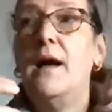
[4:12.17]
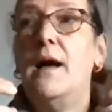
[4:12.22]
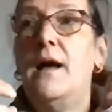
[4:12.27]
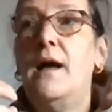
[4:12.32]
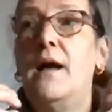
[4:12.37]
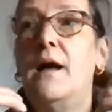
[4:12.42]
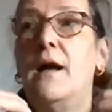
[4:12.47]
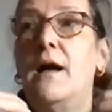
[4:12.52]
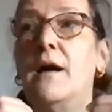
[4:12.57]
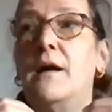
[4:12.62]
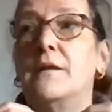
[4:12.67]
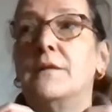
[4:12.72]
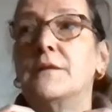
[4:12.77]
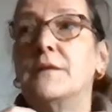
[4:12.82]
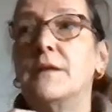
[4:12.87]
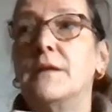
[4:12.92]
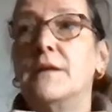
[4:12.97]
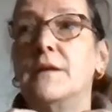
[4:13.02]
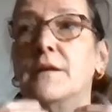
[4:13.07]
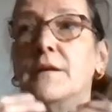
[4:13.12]
and
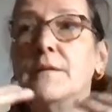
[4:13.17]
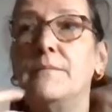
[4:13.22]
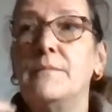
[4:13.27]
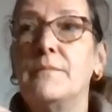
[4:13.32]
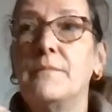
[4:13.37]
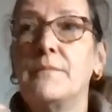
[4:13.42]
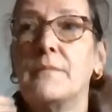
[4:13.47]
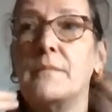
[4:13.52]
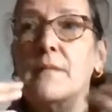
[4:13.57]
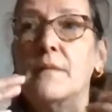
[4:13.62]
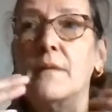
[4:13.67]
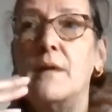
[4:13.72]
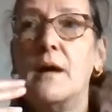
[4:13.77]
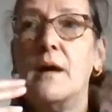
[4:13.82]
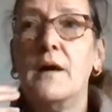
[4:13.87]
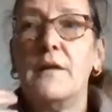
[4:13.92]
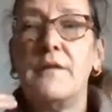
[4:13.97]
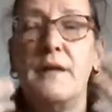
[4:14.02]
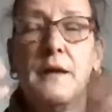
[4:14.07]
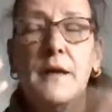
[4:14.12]
uh,
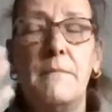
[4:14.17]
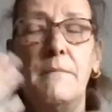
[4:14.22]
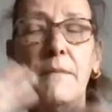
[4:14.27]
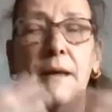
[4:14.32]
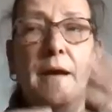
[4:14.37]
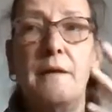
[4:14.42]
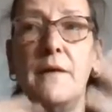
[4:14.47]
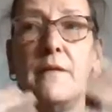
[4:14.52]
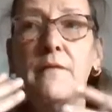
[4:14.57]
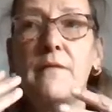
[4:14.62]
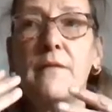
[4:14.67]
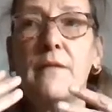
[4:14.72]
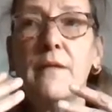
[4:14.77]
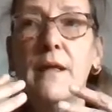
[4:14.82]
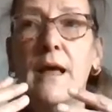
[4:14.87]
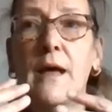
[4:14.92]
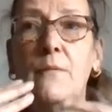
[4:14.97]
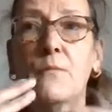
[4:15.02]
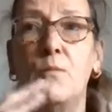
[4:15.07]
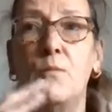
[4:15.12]
I think about it
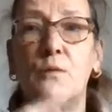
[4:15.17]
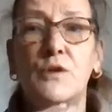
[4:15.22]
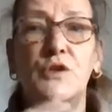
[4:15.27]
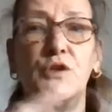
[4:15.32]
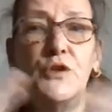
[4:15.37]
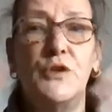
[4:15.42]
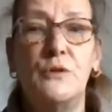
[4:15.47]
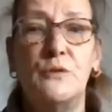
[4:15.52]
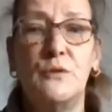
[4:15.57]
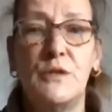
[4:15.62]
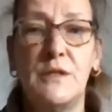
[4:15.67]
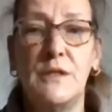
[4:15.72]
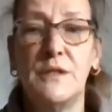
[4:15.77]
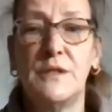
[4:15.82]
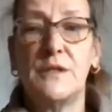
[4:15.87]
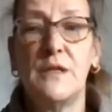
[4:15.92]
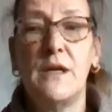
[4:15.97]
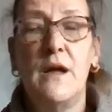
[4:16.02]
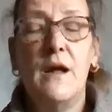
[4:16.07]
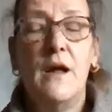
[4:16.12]
and what is
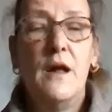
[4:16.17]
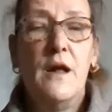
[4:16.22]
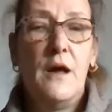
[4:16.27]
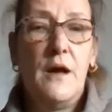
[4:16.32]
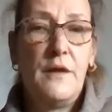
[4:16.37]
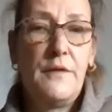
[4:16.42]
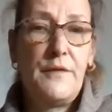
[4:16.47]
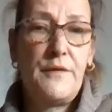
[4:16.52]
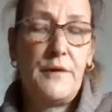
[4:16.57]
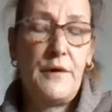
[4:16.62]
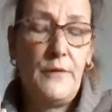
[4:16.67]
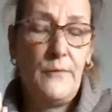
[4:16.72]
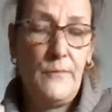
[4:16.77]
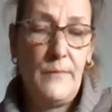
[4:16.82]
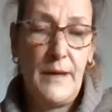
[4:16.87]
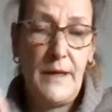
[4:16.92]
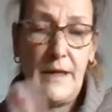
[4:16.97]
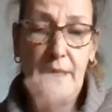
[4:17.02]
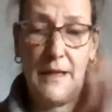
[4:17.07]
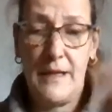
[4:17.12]
useless I throw
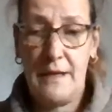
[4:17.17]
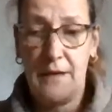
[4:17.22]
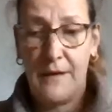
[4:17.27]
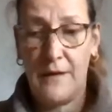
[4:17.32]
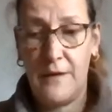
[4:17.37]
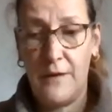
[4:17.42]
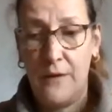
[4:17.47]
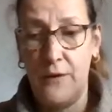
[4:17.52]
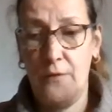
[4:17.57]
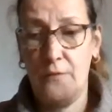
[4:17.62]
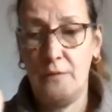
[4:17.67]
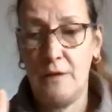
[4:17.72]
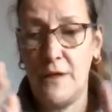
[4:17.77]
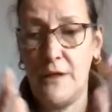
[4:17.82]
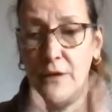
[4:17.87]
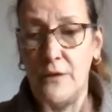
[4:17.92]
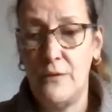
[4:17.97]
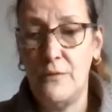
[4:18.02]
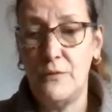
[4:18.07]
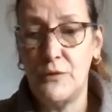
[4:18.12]
away and I only
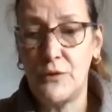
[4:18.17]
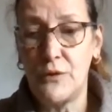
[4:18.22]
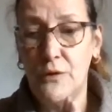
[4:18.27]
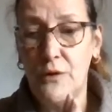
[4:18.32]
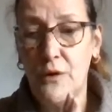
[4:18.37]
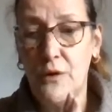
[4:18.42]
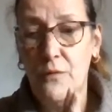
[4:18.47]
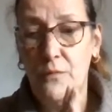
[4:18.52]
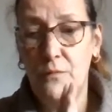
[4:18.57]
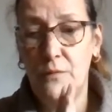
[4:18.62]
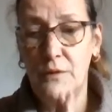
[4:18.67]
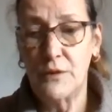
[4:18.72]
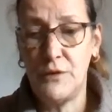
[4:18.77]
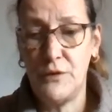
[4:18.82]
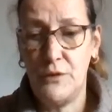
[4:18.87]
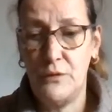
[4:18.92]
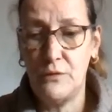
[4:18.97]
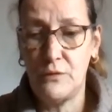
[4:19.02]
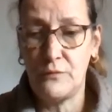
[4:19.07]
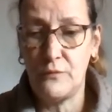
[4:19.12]
use what
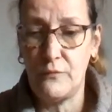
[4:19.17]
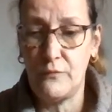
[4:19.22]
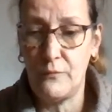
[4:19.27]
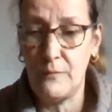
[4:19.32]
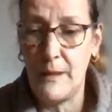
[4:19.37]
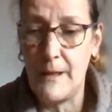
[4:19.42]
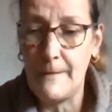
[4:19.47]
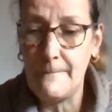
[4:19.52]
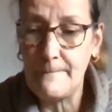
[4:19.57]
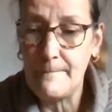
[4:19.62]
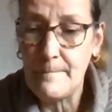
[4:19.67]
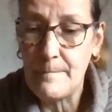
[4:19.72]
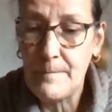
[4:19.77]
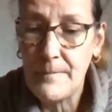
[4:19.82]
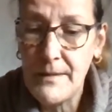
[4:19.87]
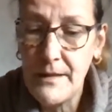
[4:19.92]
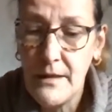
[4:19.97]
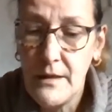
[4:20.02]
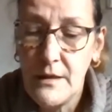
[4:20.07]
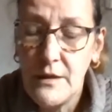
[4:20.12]
is useful for me
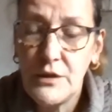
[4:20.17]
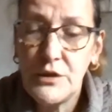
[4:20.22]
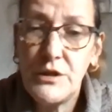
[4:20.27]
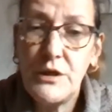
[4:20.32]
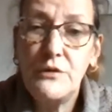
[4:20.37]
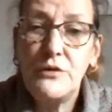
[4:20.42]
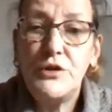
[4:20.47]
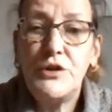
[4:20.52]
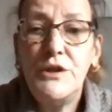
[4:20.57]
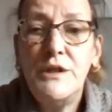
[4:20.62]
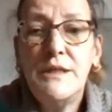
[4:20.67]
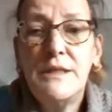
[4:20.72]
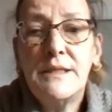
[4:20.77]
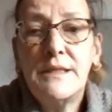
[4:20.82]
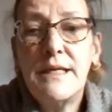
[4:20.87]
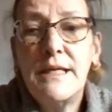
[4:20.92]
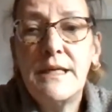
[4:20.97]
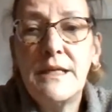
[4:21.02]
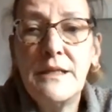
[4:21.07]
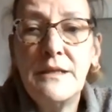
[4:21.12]
so she's
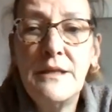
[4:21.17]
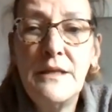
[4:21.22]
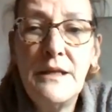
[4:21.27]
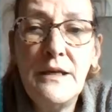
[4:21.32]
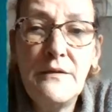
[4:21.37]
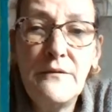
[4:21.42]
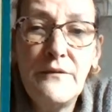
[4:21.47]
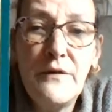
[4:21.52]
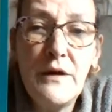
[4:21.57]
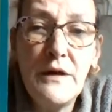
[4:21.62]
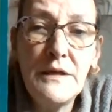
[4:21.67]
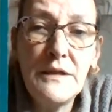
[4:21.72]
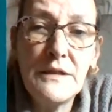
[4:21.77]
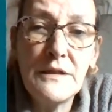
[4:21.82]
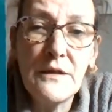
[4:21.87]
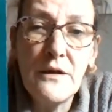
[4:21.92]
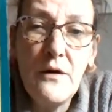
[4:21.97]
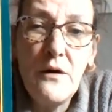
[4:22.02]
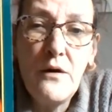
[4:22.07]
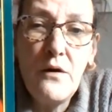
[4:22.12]
taken the
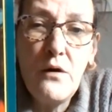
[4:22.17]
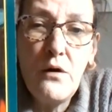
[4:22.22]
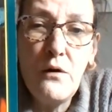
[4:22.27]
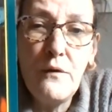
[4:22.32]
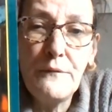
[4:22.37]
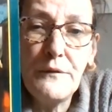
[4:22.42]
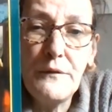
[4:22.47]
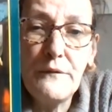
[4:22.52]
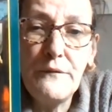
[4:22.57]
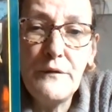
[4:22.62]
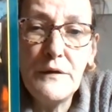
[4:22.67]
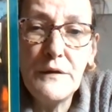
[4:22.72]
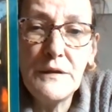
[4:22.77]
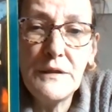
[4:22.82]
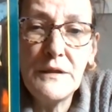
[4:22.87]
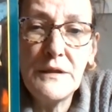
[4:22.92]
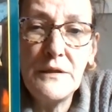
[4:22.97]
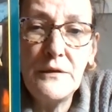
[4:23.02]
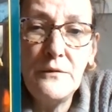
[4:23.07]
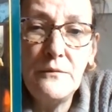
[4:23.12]
advice of the
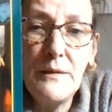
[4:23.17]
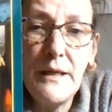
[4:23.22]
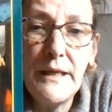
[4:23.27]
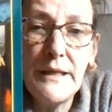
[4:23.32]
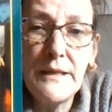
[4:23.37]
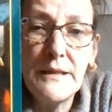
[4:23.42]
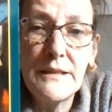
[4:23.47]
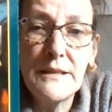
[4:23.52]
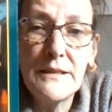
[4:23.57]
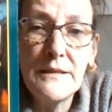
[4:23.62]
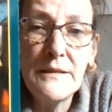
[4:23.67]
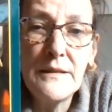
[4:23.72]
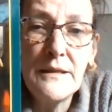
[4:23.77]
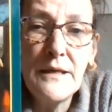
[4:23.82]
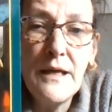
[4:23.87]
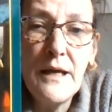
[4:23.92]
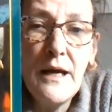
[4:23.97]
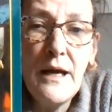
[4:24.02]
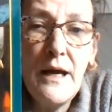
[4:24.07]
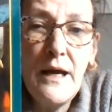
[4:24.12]
first two weeks
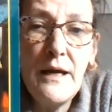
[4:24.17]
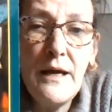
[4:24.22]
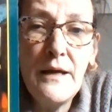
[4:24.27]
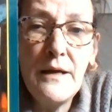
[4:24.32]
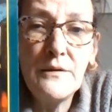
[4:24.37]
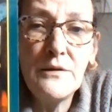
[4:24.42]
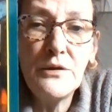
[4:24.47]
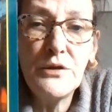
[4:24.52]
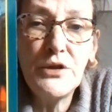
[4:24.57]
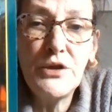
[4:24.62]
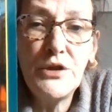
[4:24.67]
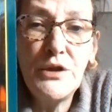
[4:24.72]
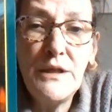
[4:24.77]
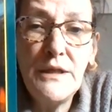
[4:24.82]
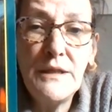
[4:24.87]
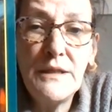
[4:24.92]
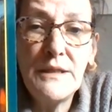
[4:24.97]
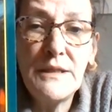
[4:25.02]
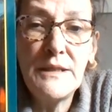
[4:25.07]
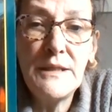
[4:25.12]
and
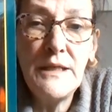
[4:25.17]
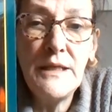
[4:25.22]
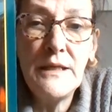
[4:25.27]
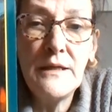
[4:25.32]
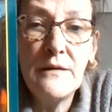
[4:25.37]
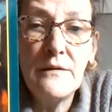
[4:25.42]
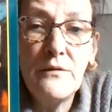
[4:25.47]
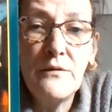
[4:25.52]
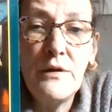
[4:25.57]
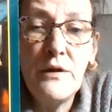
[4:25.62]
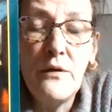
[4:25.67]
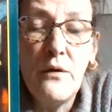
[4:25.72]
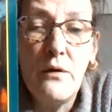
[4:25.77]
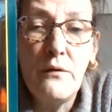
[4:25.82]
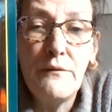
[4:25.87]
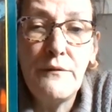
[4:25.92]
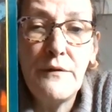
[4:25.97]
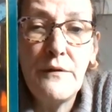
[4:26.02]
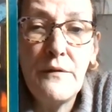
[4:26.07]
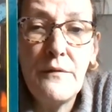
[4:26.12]
she is seeing the
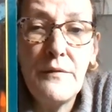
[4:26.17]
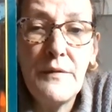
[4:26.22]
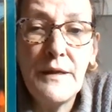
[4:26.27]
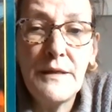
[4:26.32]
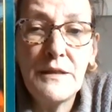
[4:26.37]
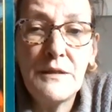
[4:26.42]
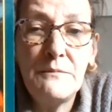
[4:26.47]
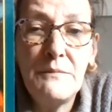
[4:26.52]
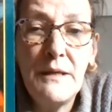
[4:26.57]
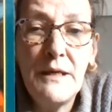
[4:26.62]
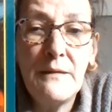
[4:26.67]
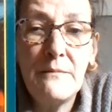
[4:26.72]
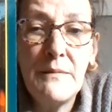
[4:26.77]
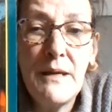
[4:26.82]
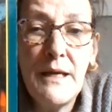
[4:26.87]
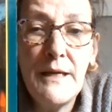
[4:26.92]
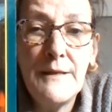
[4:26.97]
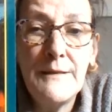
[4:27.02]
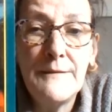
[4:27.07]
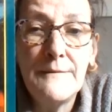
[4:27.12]
offer that's being
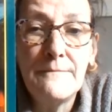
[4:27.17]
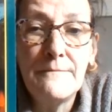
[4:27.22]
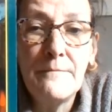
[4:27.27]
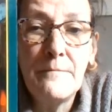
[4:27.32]
made.